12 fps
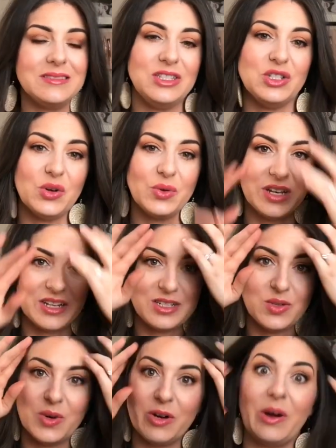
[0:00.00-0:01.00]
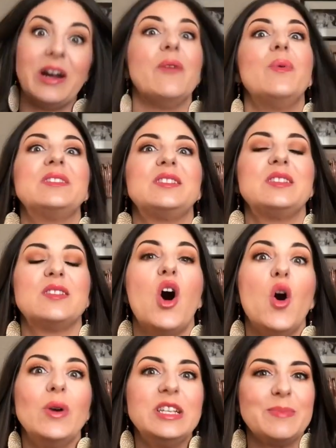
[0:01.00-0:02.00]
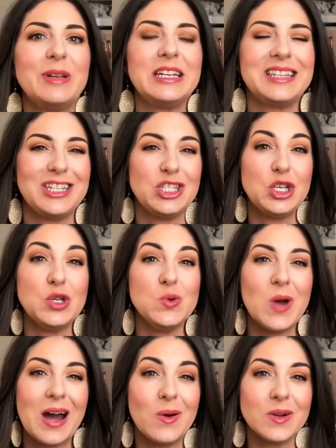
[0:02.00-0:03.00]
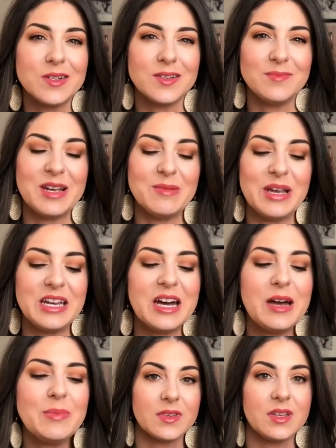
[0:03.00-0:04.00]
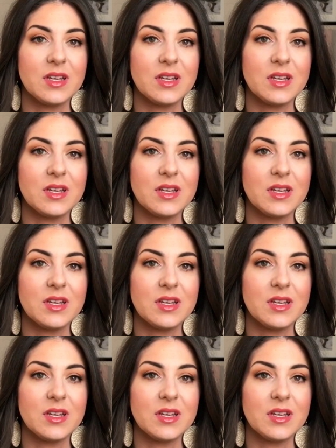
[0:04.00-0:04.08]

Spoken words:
you know, get it to where I wasn't always spending like 2 hours on my makeup,